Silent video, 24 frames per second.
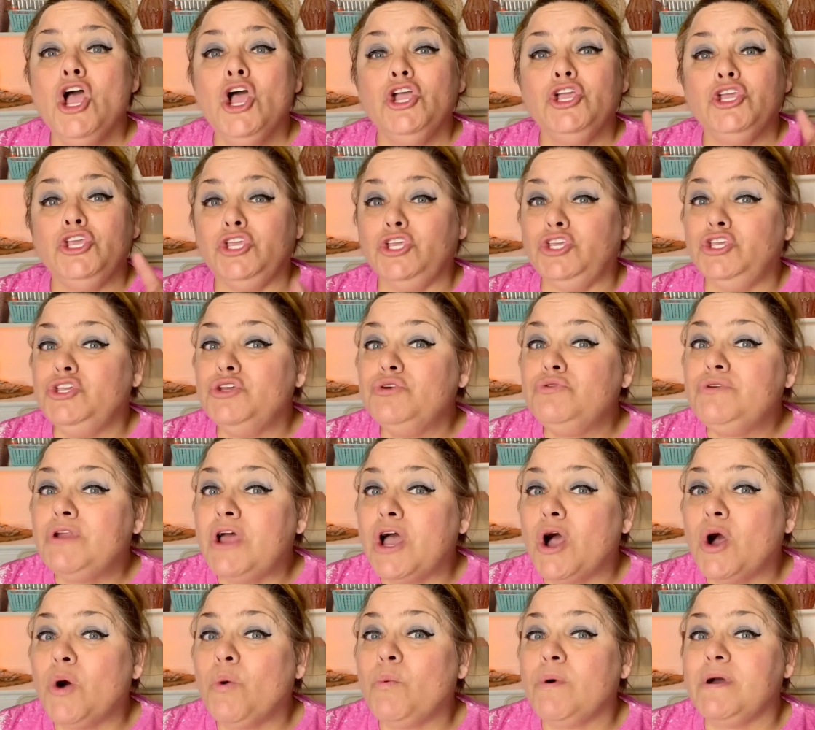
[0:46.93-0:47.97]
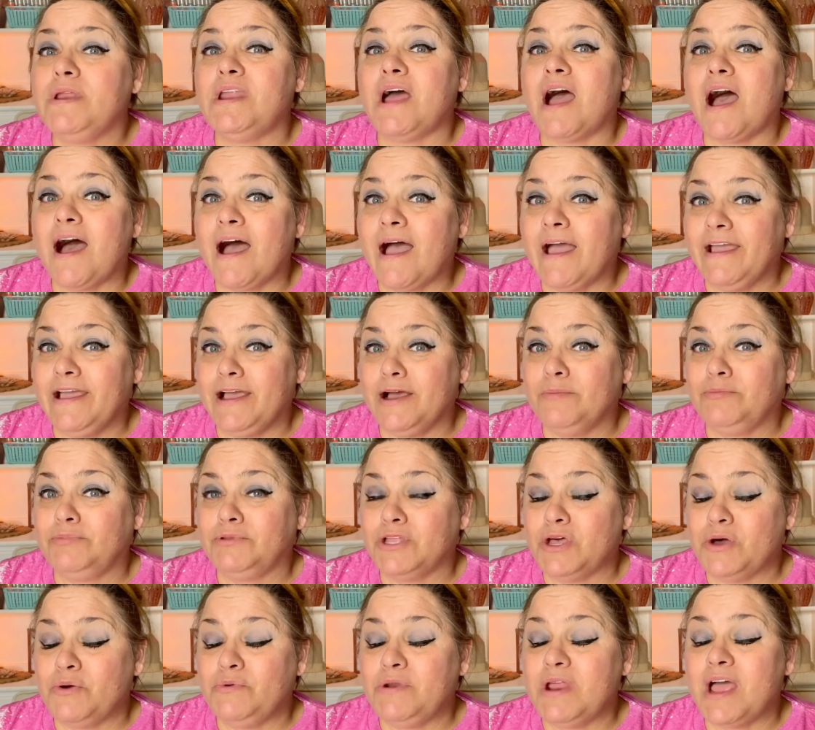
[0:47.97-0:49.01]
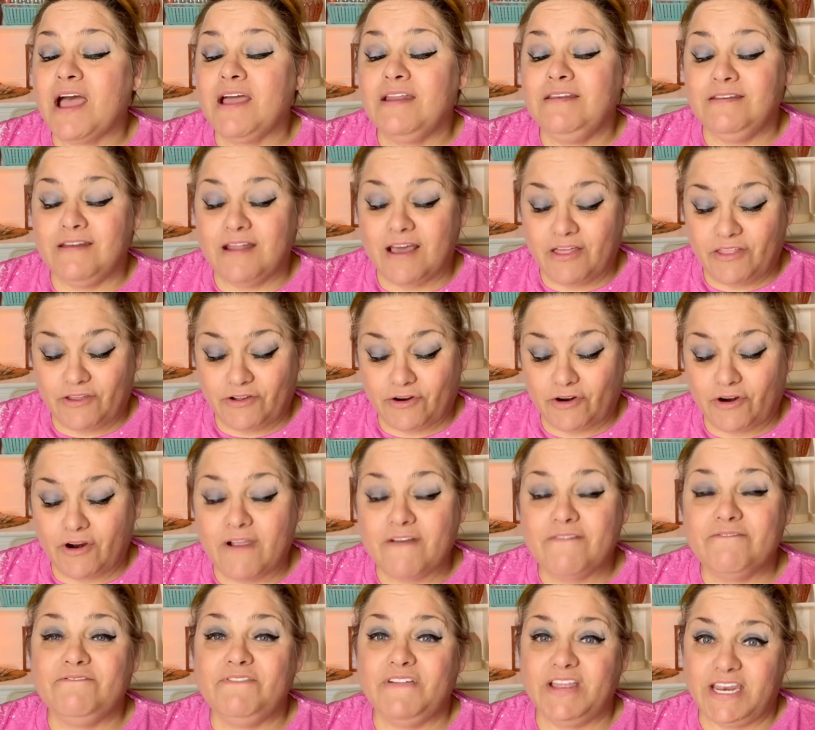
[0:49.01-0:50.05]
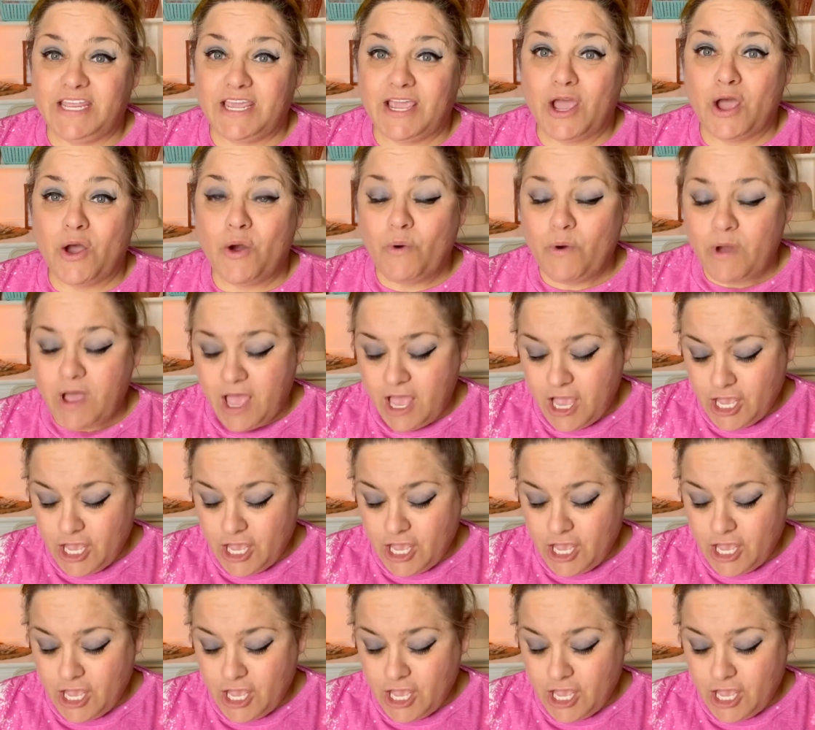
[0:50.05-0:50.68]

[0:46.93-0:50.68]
you know when I upload another video.